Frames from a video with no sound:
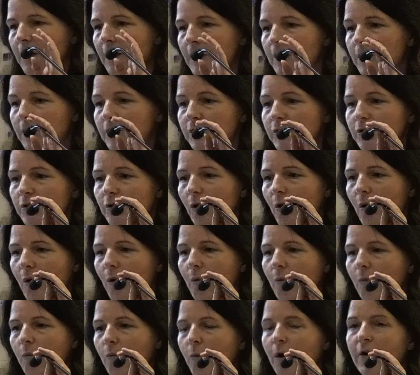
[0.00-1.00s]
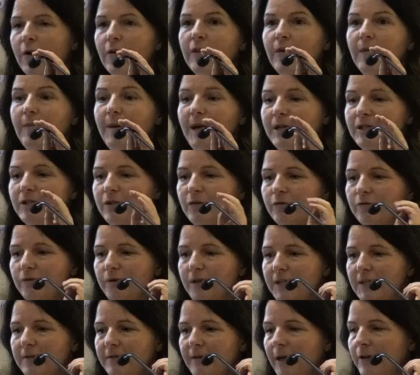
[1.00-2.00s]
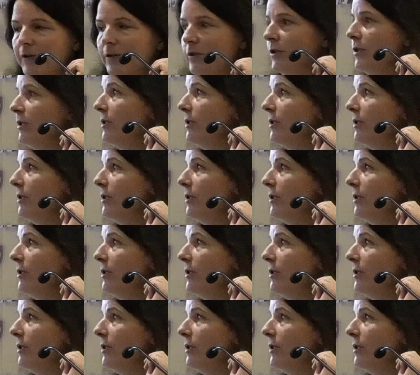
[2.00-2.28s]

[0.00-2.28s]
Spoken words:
So what are the patient risk factors?